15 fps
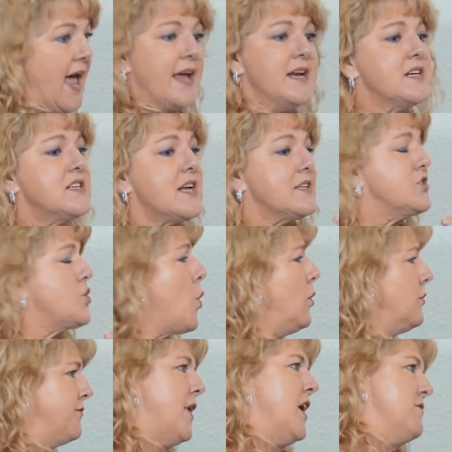and it's
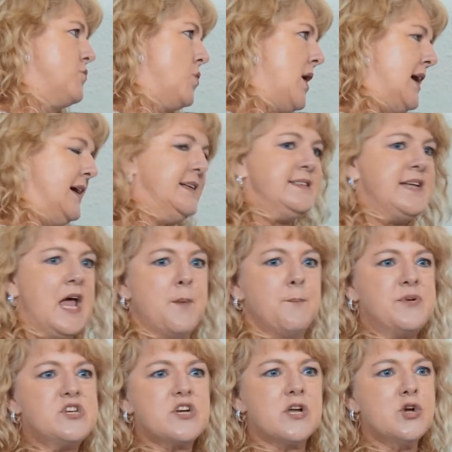called 5 whys,
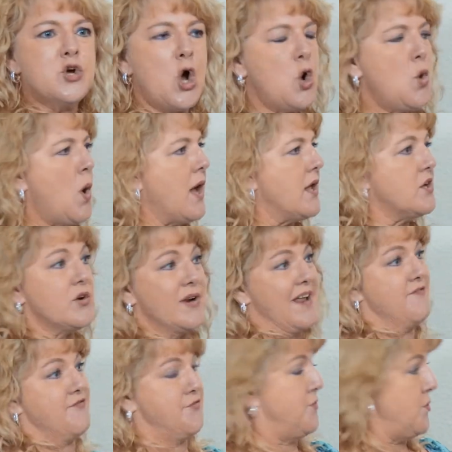but you can
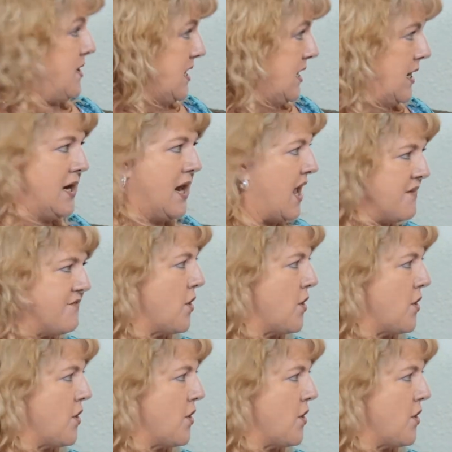have 3 and have